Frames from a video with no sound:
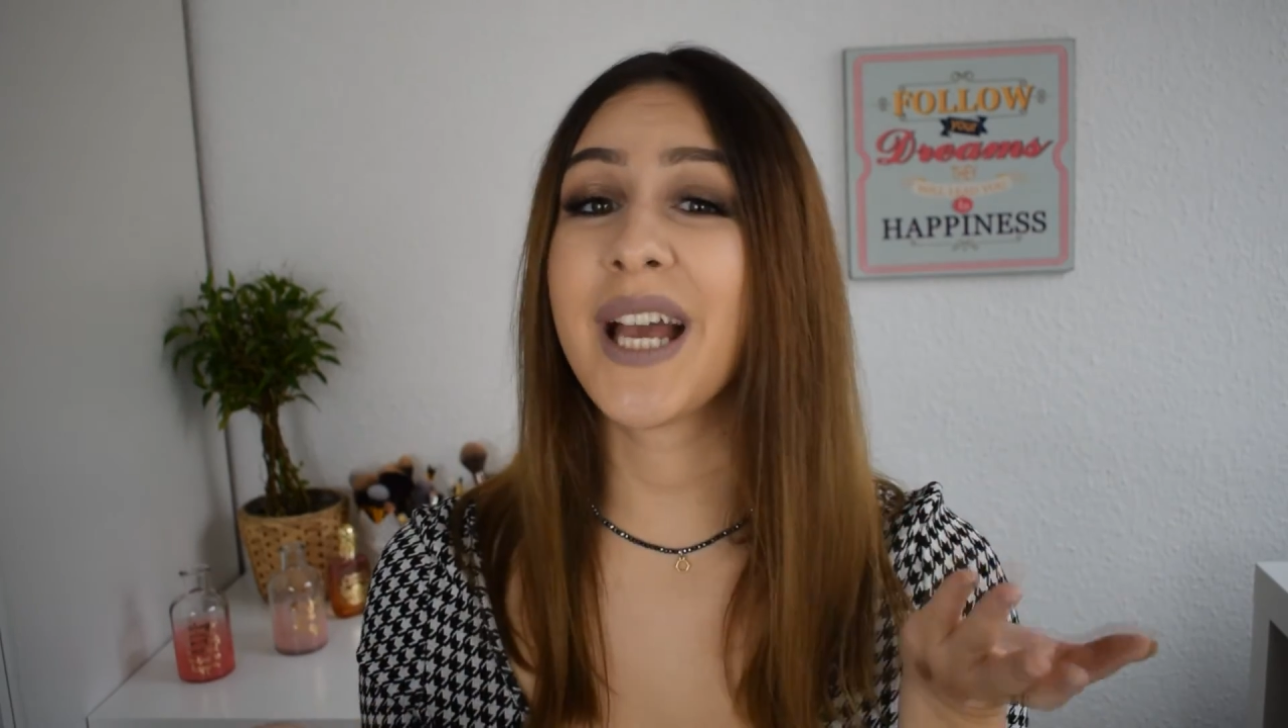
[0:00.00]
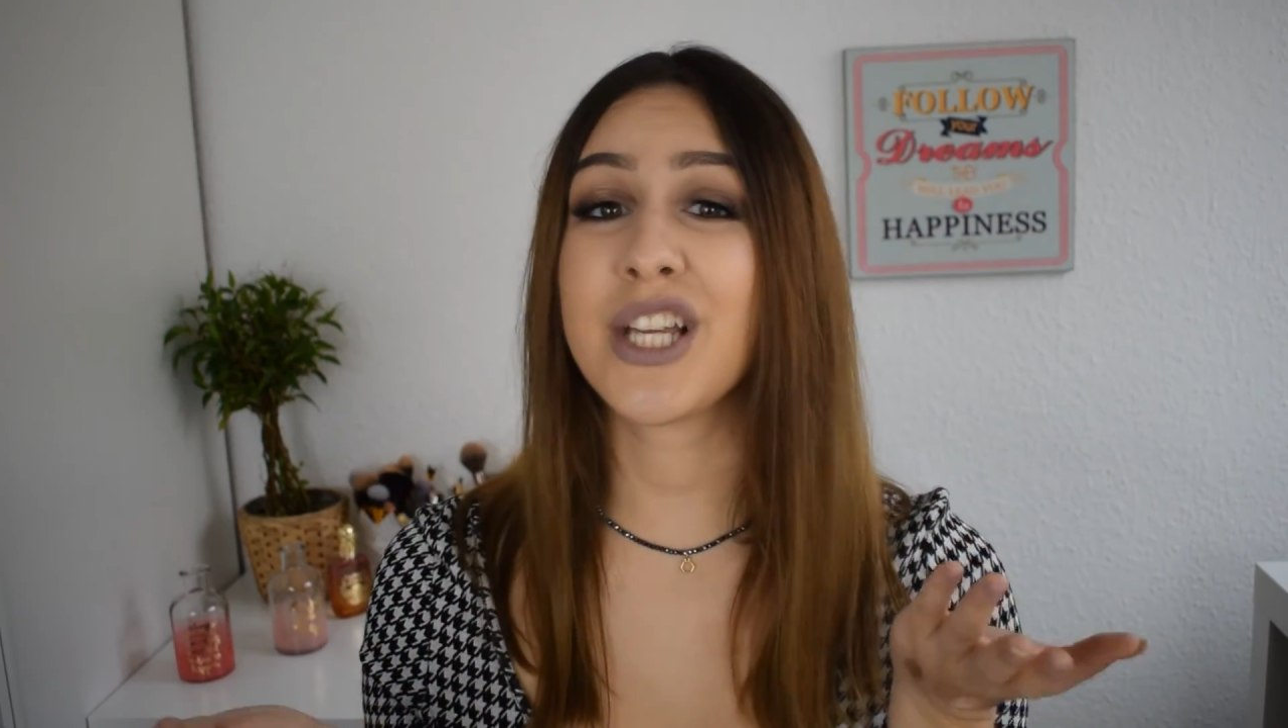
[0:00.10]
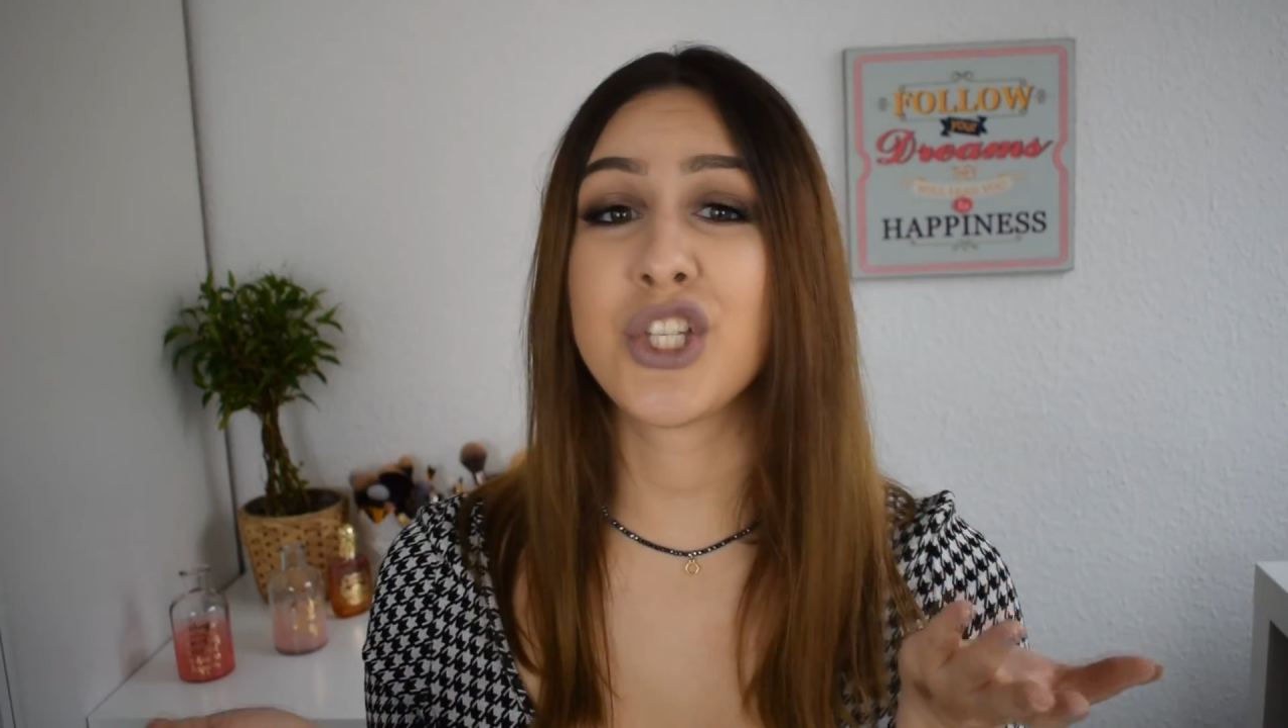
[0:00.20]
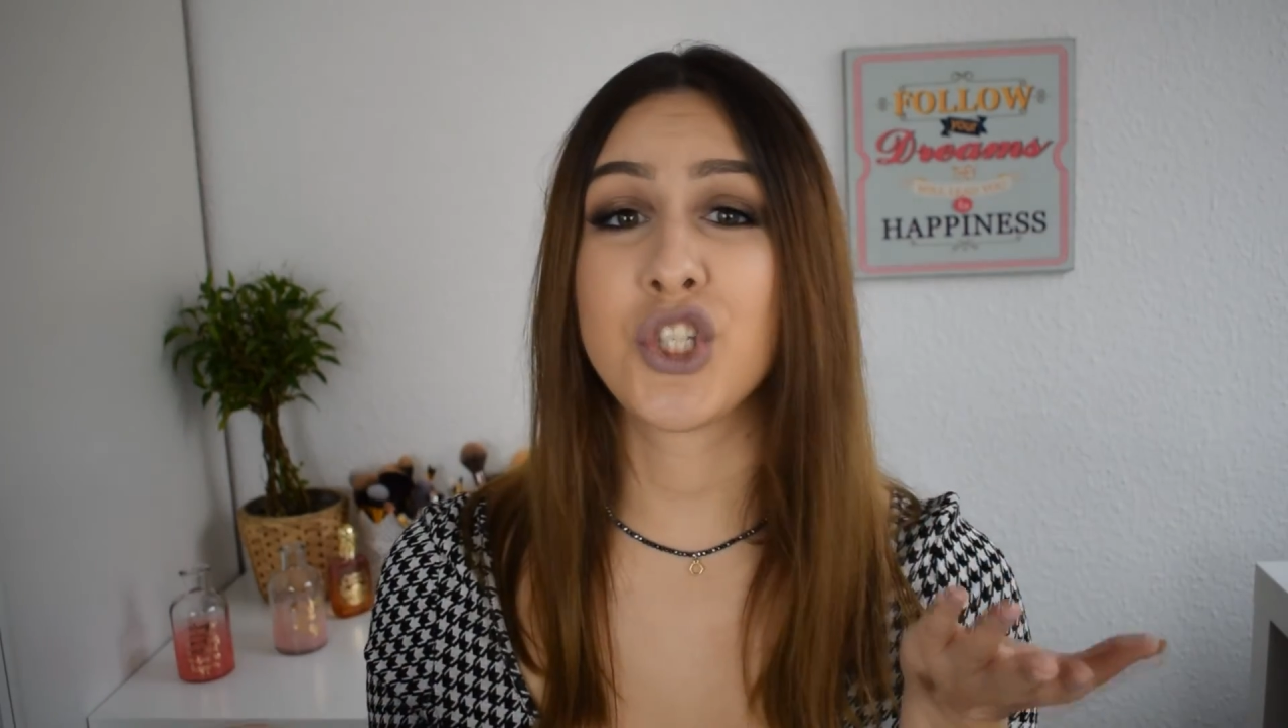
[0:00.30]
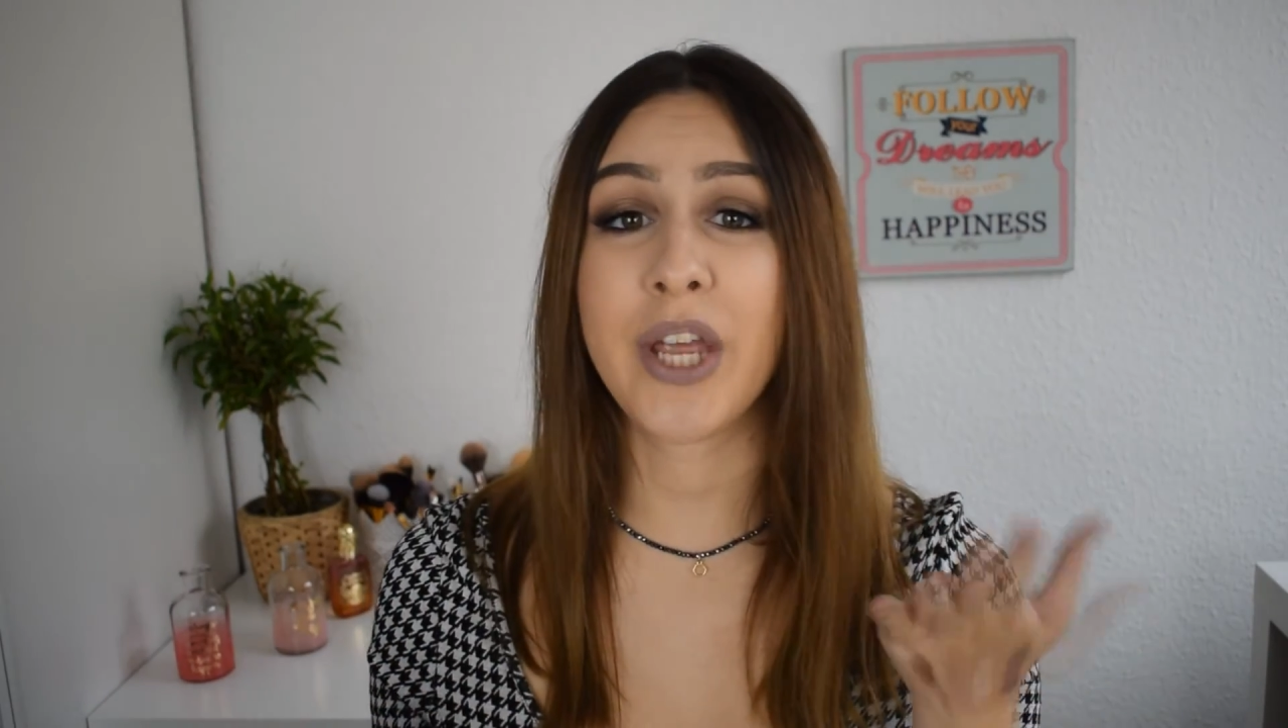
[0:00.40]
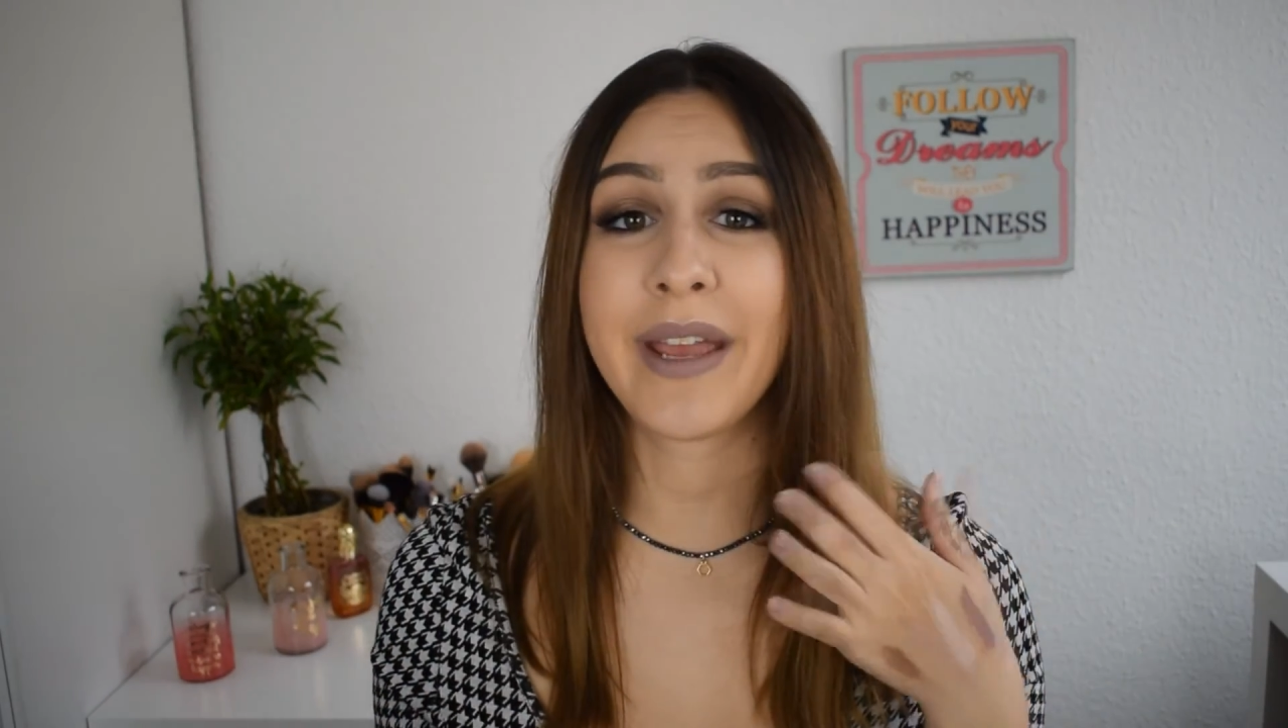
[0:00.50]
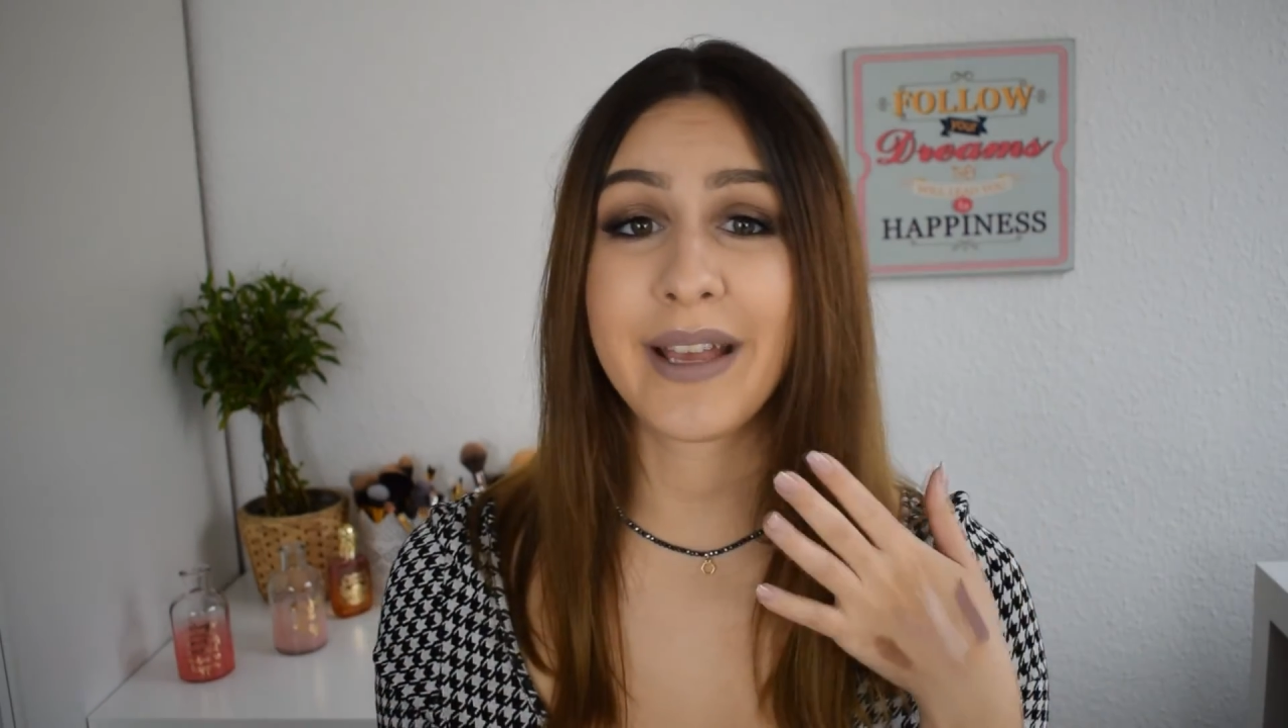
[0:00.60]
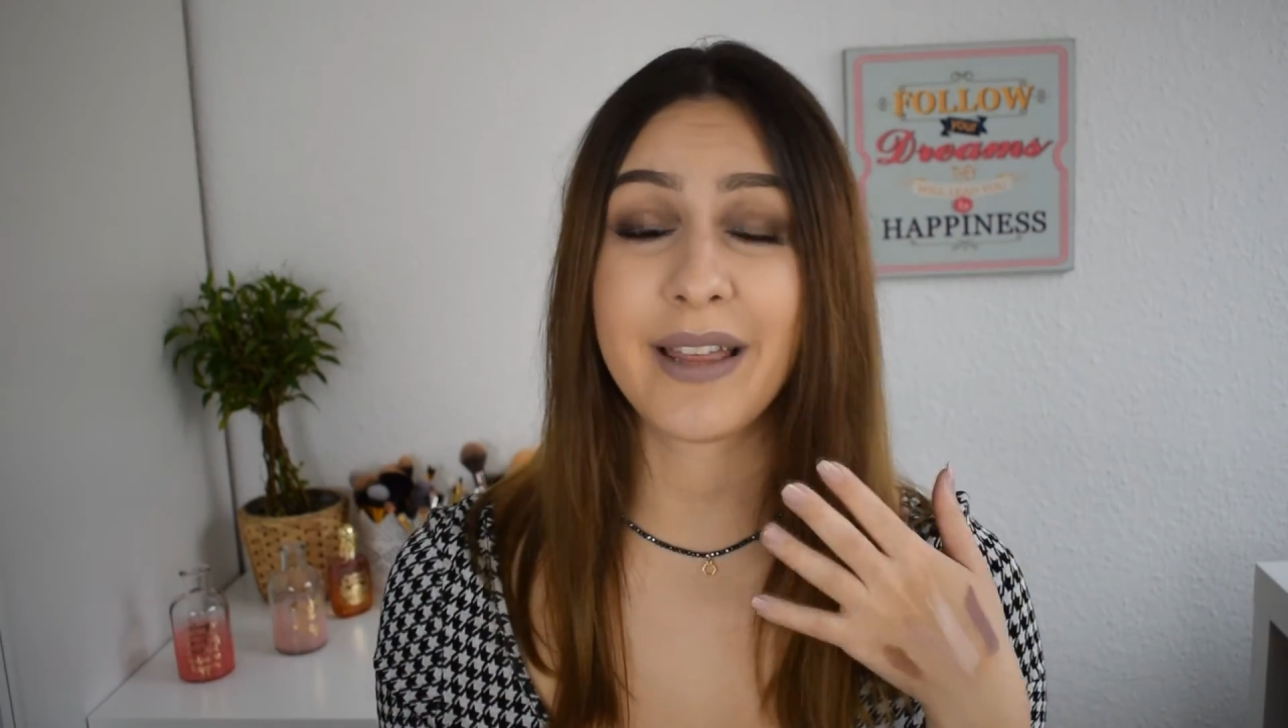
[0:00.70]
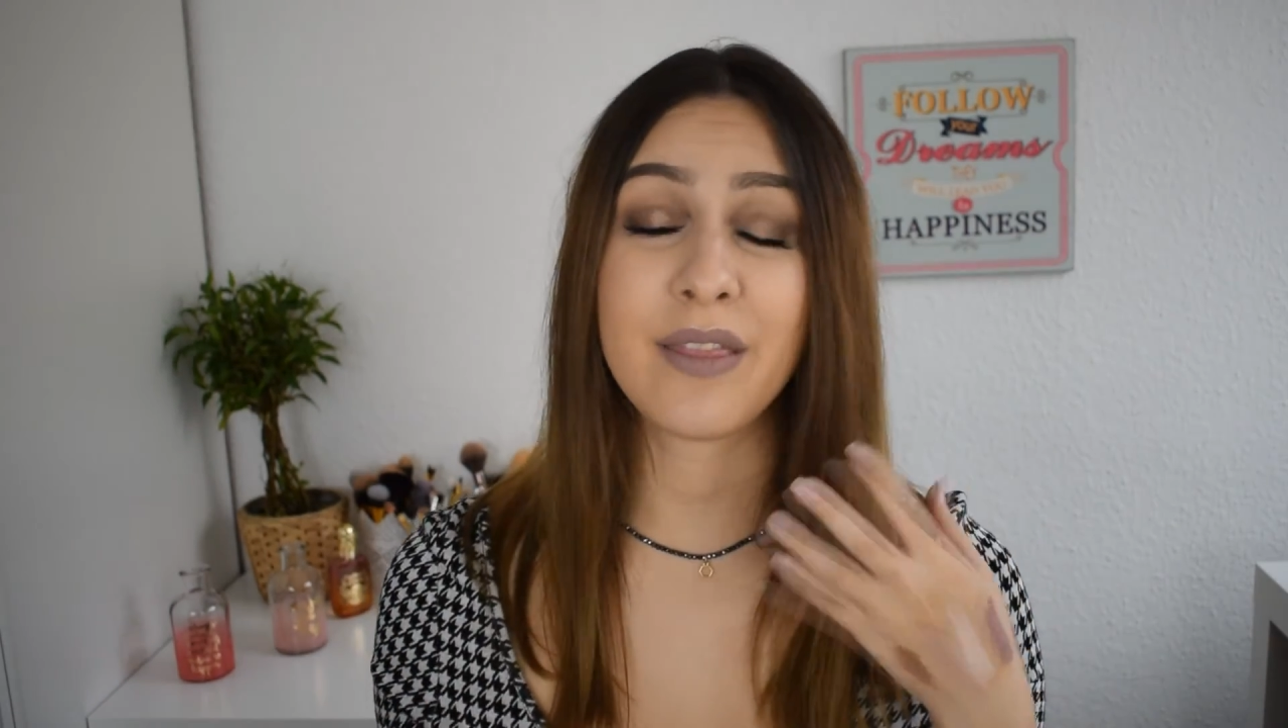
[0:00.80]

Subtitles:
guys check